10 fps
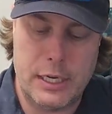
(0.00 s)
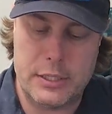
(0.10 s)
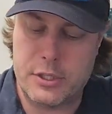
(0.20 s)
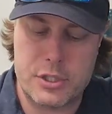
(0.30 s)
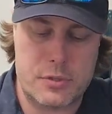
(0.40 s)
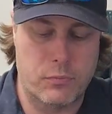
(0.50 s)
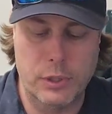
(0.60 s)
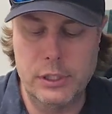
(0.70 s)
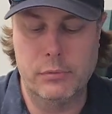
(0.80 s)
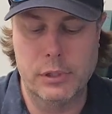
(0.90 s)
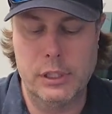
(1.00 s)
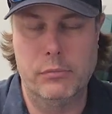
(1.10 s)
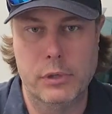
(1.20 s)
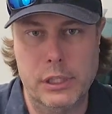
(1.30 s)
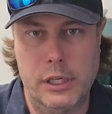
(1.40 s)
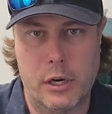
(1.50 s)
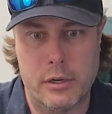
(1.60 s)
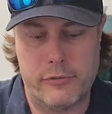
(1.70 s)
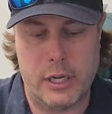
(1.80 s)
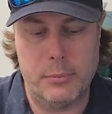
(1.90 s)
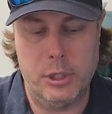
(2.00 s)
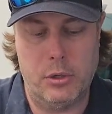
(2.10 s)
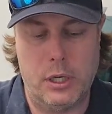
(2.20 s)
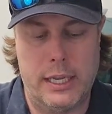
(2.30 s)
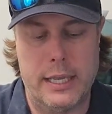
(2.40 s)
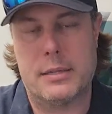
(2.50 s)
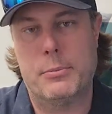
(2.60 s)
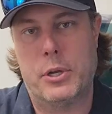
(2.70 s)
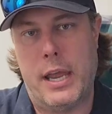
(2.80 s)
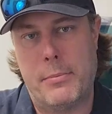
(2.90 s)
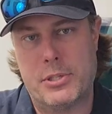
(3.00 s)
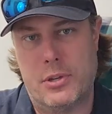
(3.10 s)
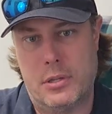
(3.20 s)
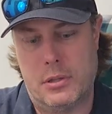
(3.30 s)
They're just really hard to find, but you can get them on Amazon.